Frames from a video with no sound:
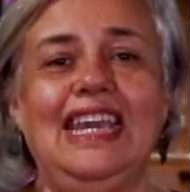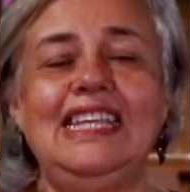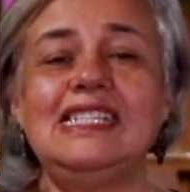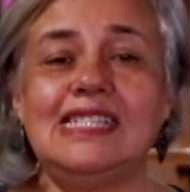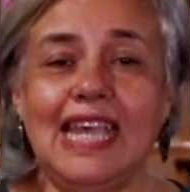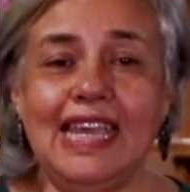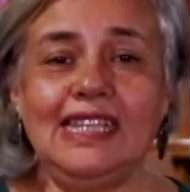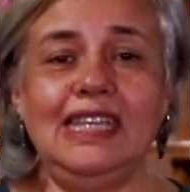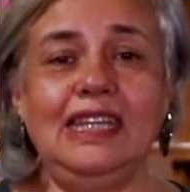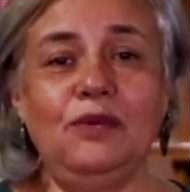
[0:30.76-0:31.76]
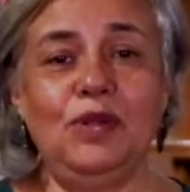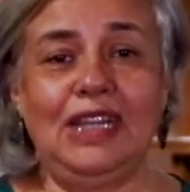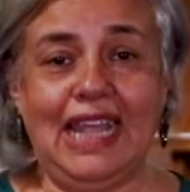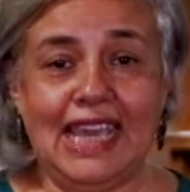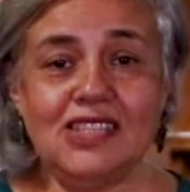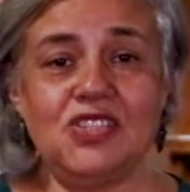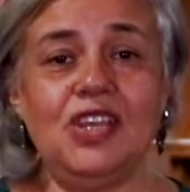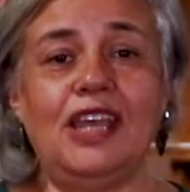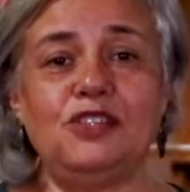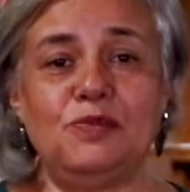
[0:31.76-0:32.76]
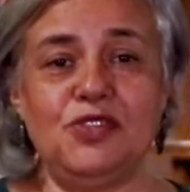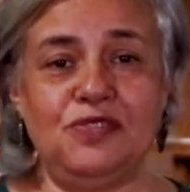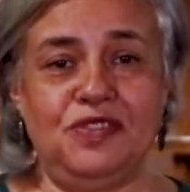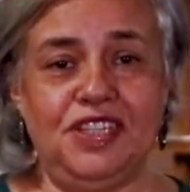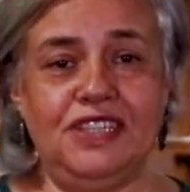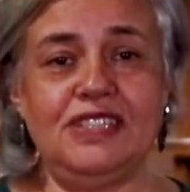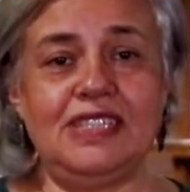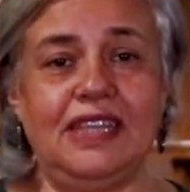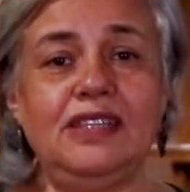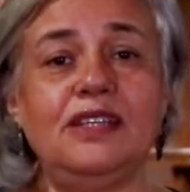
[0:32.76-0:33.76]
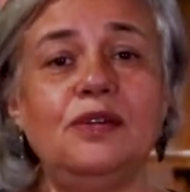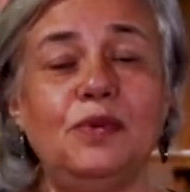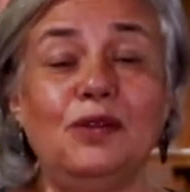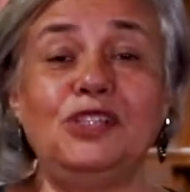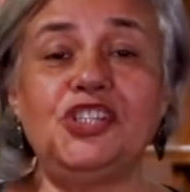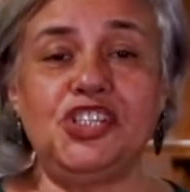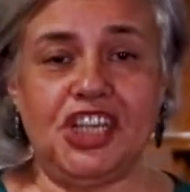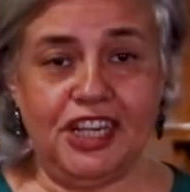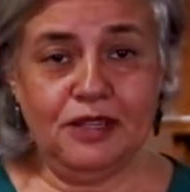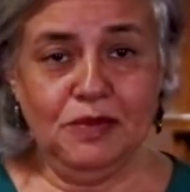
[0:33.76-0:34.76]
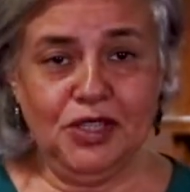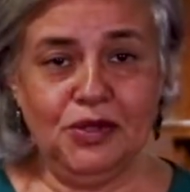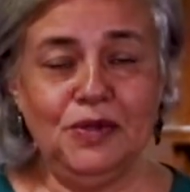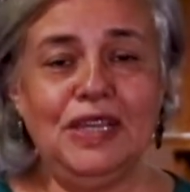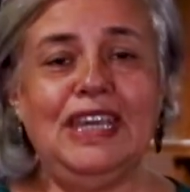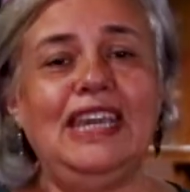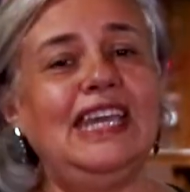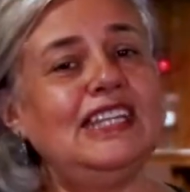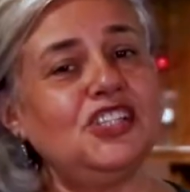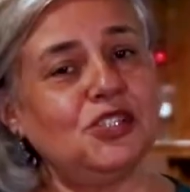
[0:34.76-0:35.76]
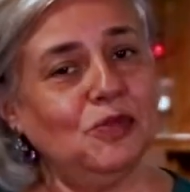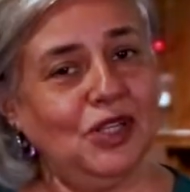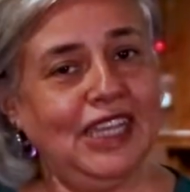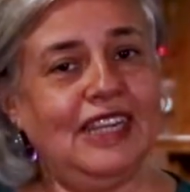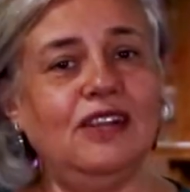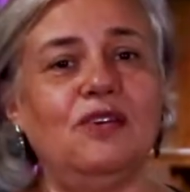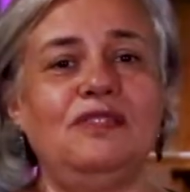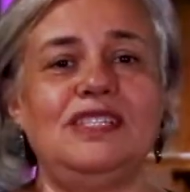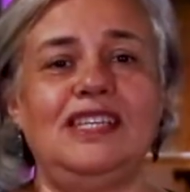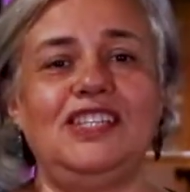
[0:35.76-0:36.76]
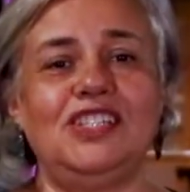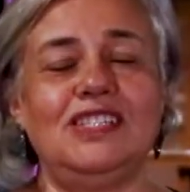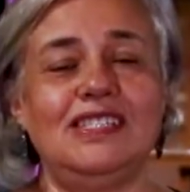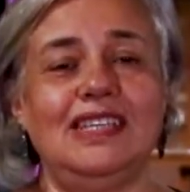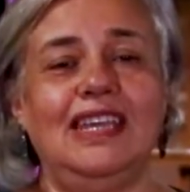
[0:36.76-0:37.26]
It's set in a relaxed atmosphere centered around a shared meal and stimulating conversations.